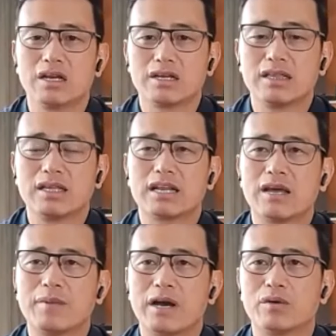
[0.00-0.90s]
till the
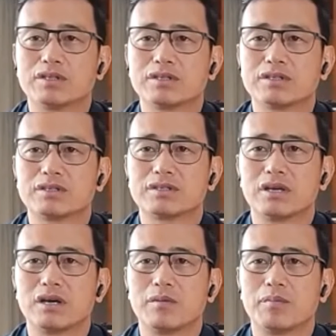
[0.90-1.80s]
time I was
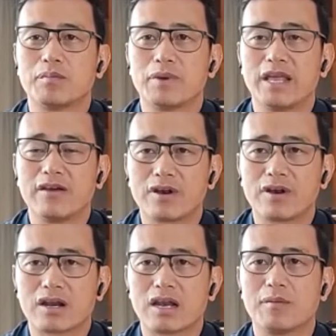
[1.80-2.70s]
playing
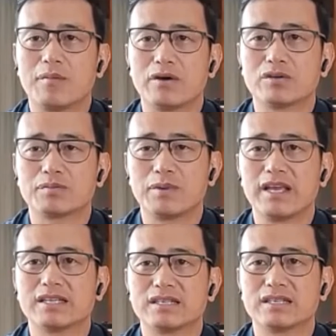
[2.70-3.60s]
for club, I was
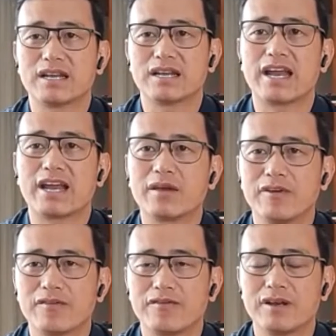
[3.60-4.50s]
playing as an attacking
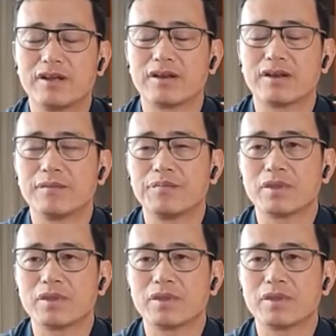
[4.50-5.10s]
midfielder,